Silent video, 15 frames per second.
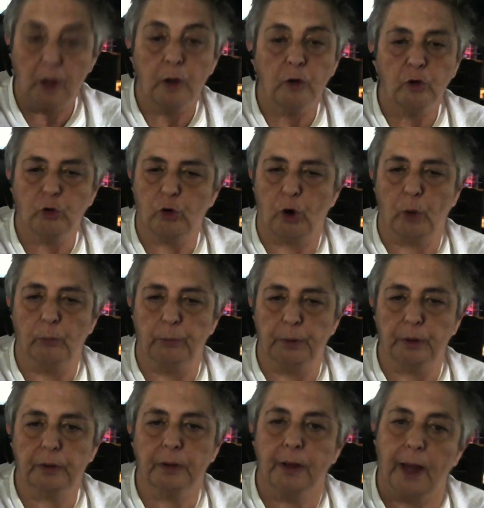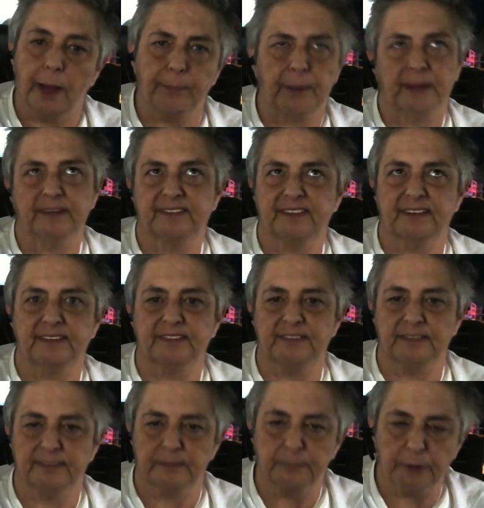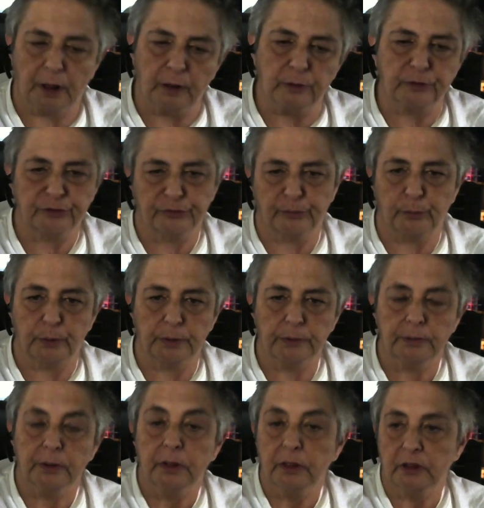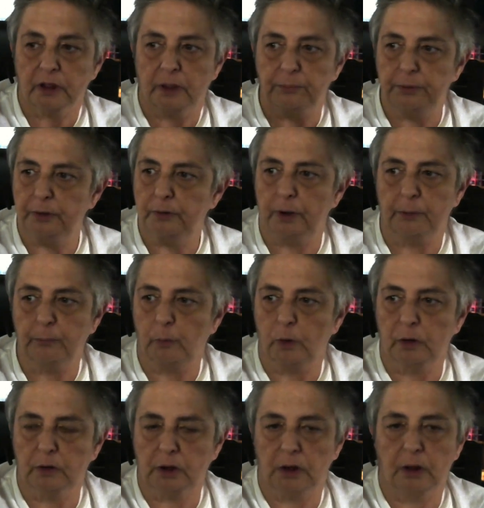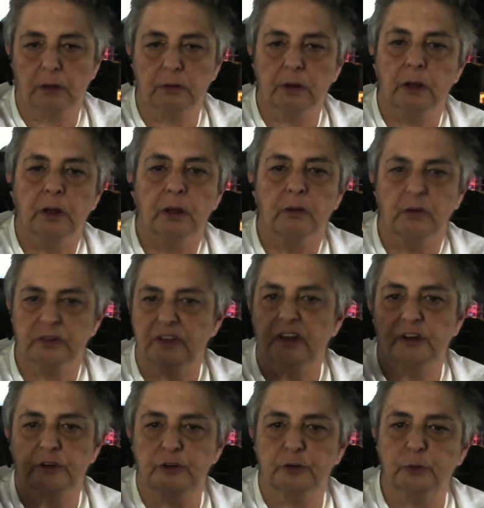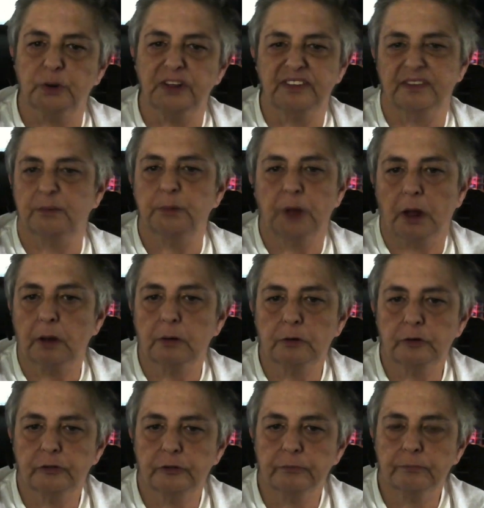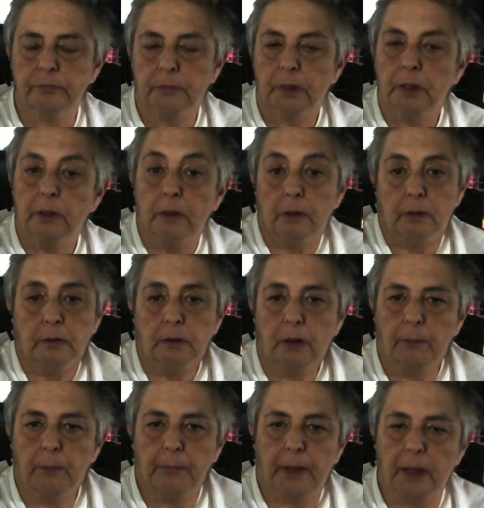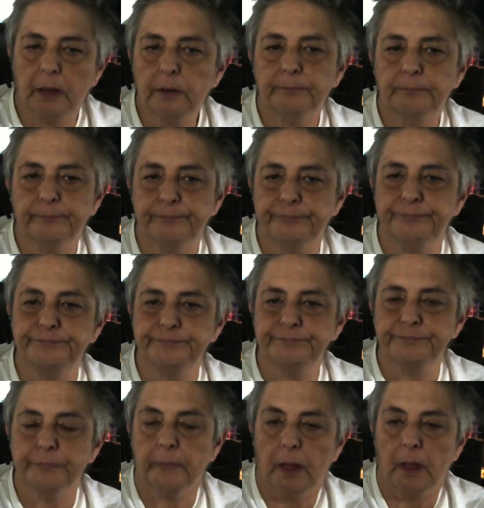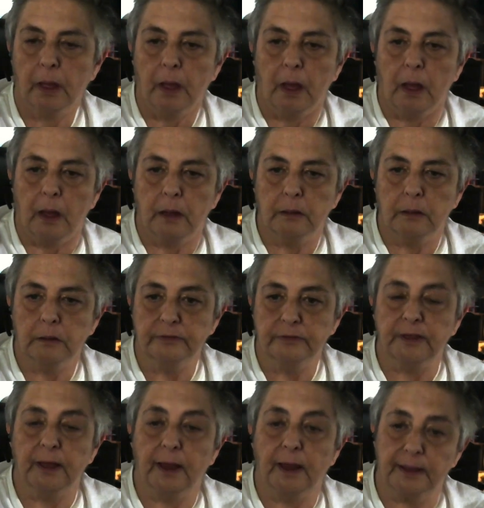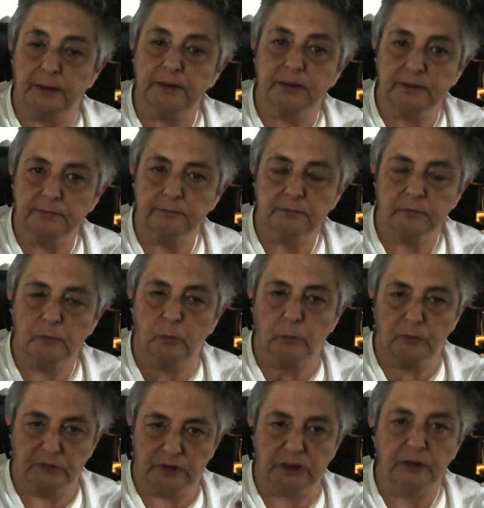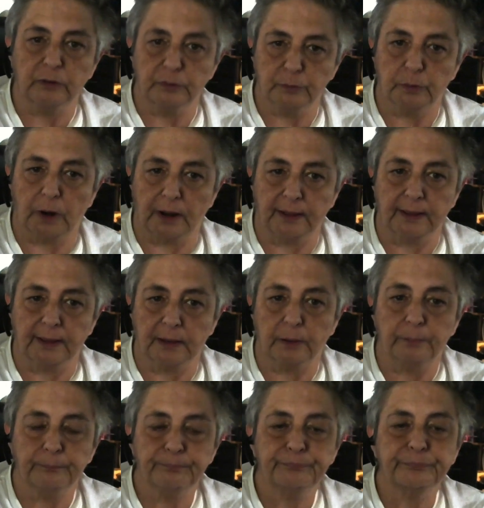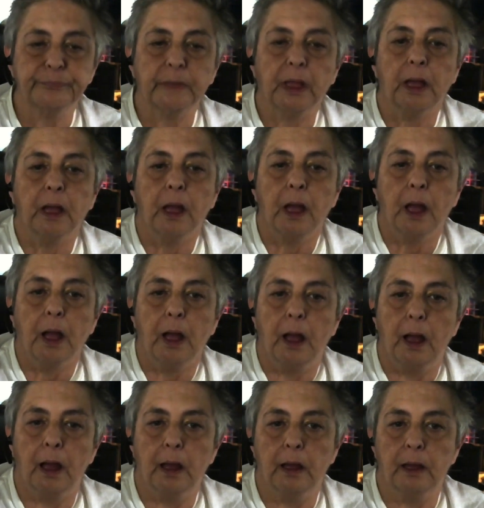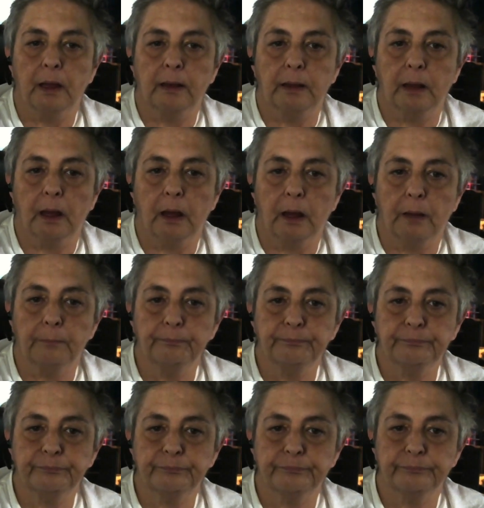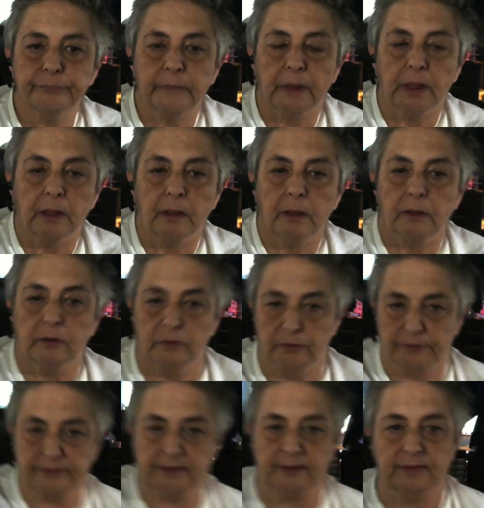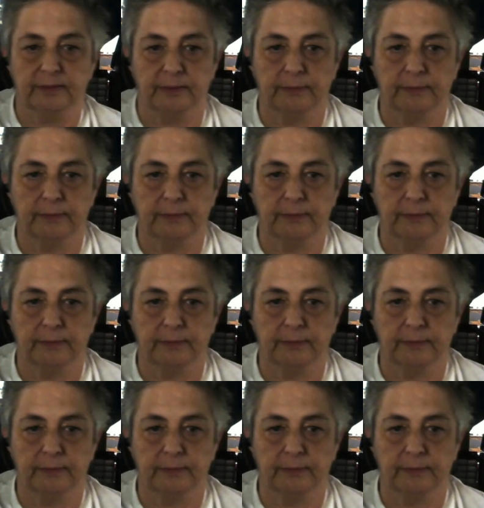Chromebook, paid 60 some dollars for it. Computer I'm working on, 120 some dollars. Not bad. You see, I get deals where I can get them. And you seen